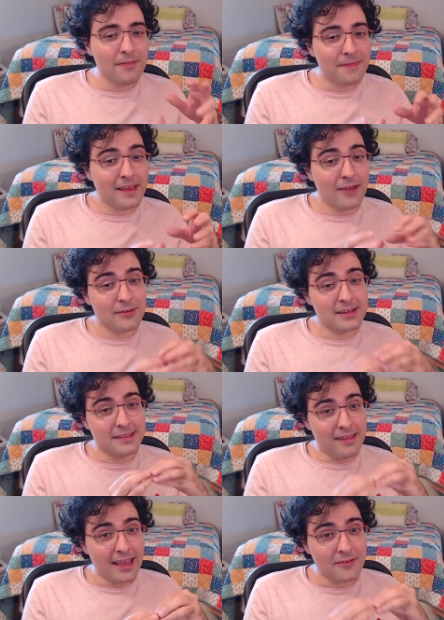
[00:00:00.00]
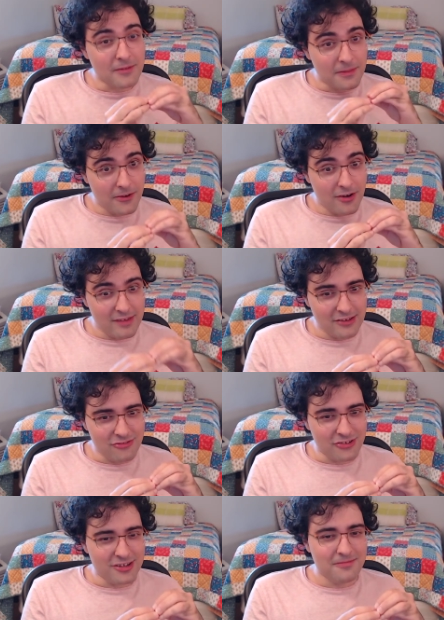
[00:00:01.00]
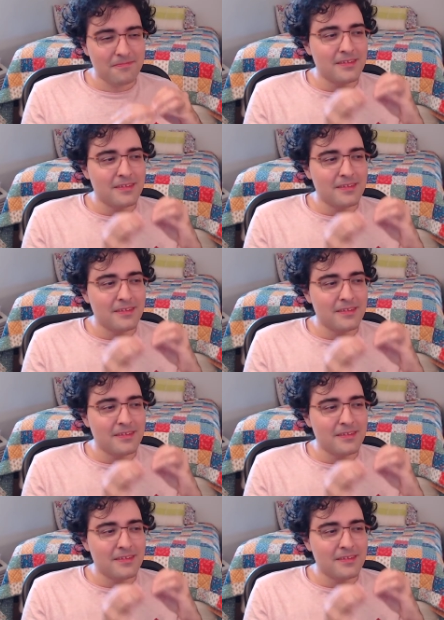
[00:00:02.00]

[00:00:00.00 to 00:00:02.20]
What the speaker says: thing I really like with Teravangian,